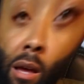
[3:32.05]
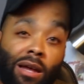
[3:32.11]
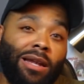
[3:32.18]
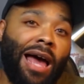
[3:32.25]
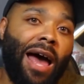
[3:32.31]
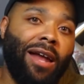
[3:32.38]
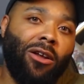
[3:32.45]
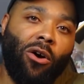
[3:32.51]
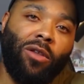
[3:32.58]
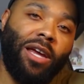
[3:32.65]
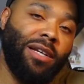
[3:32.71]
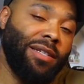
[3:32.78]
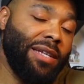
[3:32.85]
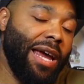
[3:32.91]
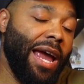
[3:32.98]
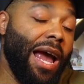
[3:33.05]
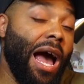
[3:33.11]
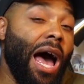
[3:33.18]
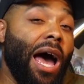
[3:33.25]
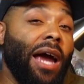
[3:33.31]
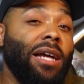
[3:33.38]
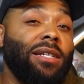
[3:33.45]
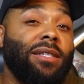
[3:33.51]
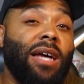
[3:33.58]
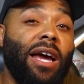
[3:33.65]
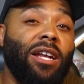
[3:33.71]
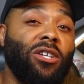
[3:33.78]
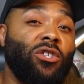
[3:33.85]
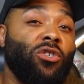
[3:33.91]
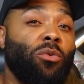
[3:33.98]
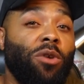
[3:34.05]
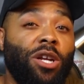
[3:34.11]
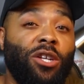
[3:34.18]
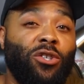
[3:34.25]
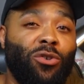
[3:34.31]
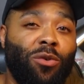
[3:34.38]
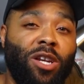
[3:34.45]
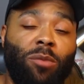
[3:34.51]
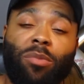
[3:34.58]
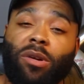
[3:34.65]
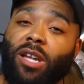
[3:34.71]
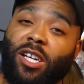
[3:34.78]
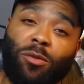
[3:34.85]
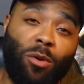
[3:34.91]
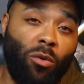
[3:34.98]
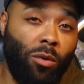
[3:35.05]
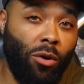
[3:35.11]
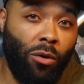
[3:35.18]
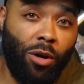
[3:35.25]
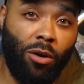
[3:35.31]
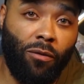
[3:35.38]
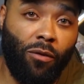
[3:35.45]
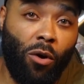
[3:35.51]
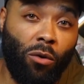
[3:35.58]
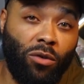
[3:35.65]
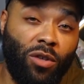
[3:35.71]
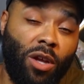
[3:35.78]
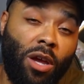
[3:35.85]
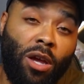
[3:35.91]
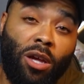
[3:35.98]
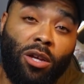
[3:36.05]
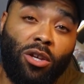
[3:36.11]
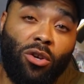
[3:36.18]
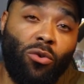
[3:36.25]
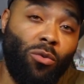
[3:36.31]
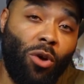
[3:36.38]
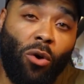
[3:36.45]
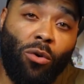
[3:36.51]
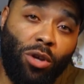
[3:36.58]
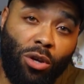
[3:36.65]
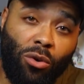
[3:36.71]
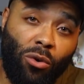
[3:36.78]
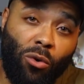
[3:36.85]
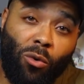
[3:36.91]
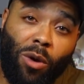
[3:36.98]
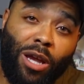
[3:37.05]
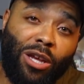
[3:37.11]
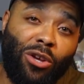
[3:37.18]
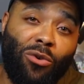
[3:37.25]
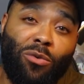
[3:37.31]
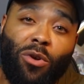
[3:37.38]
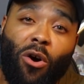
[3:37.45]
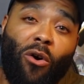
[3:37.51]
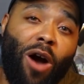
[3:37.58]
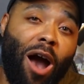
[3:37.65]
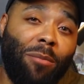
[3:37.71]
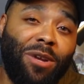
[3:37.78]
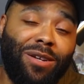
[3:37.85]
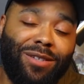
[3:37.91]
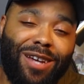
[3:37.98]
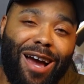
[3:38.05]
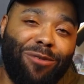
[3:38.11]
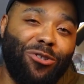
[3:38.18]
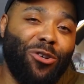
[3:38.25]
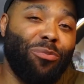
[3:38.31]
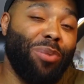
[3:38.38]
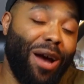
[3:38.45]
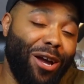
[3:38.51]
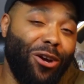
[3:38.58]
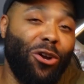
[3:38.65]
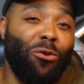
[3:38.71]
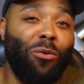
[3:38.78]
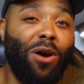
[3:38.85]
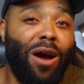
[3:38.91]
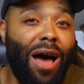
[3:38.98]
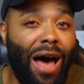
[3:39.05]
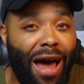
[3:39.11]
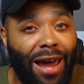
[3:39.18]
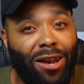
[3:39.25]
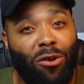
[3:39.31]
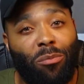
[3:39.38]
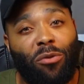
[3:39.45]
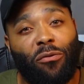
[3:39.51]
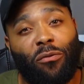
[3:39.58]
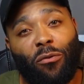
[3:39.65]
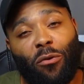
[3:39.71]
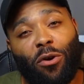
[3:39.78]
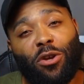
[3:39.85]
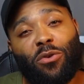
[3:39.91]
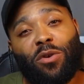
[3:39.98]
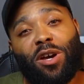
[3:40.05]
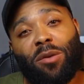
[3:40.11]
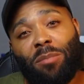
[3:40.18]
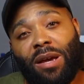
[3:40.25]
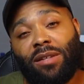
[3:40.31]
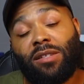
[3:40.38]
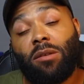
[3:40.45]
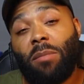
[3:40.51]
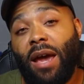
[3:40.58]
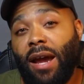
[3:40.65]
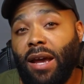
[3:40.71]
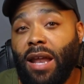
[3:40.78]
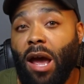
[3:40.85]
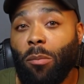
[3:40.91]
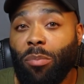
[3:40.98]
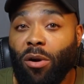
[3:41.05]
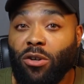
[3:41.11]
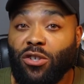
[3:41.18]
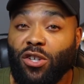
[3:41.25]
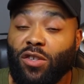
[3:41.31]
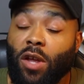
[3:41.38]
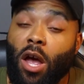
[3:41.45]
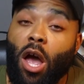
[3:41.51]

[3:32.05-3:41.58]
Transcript: Now, I know they say hindsight is 20/20, but let's be real here, folks. You know you, and you know how many times you're probably going to wear an item before you commit to making that purchase,